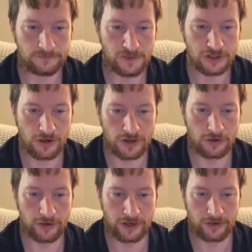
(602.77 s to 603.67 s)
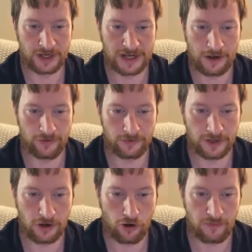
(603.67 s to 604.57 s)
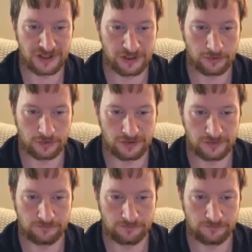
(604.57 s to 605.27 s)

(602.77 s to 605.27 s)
So I'd go here and I count all my zeros.